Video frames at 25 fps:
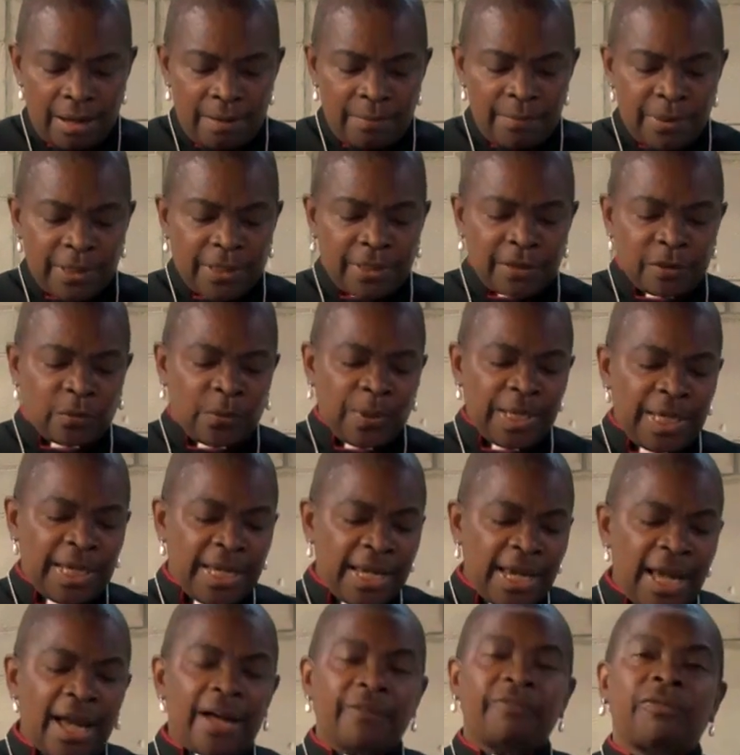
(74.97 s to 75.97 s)
because
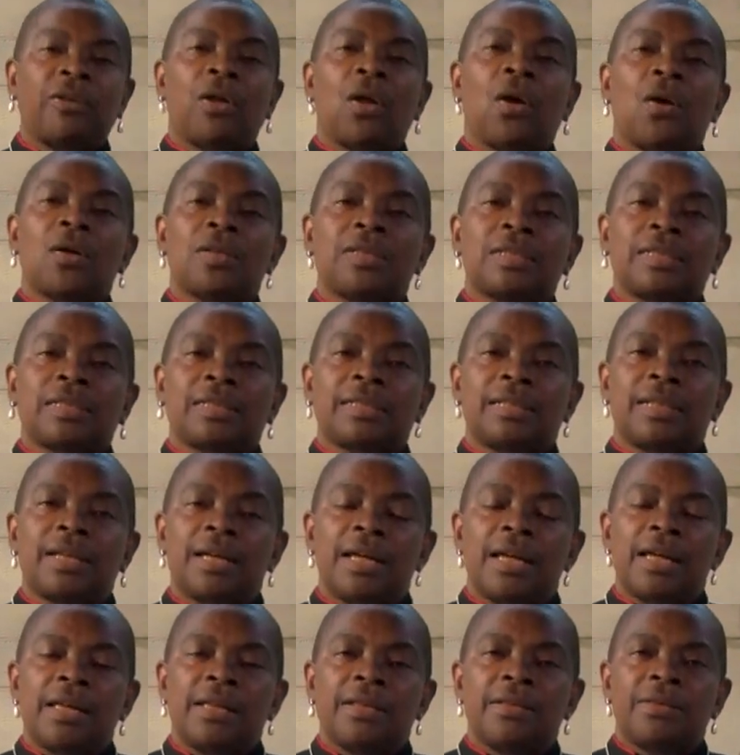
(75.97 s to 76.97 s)
we have lost
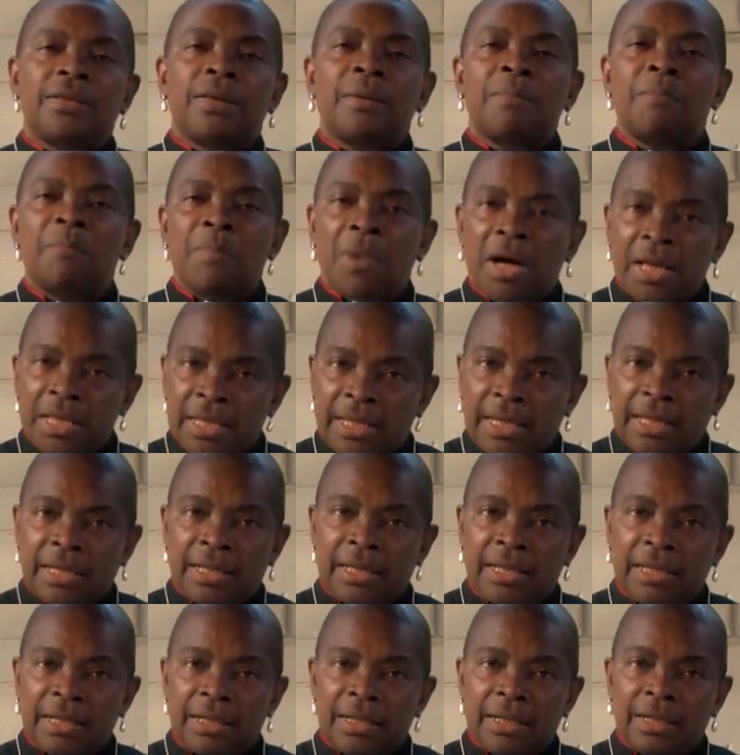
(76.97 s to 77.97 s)
the
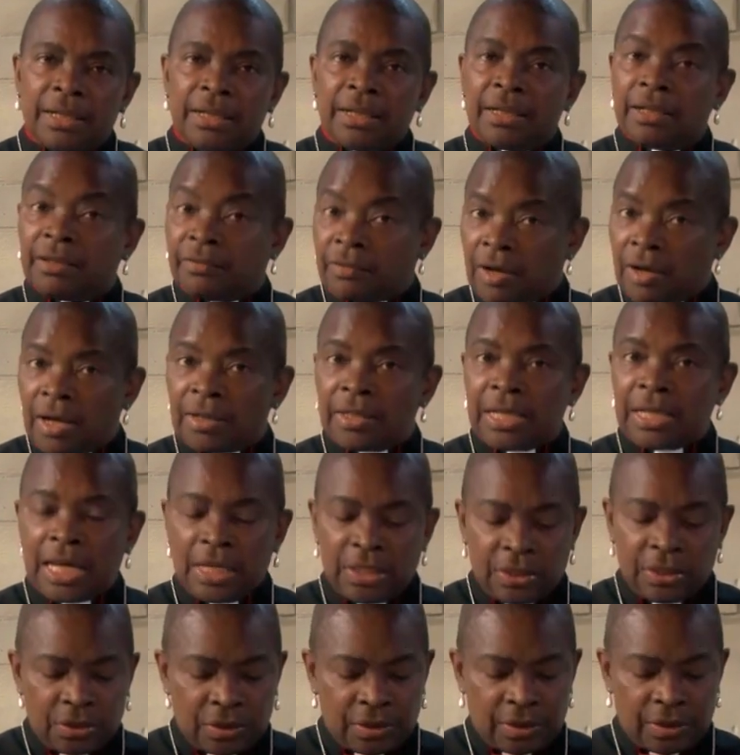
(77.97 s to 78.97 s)
mother of our
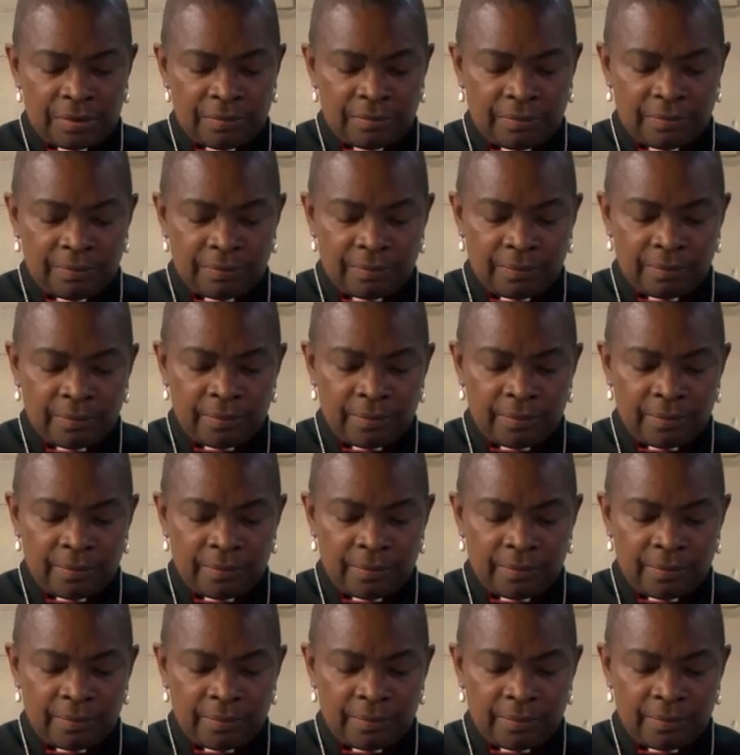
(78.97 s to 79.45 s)
nation,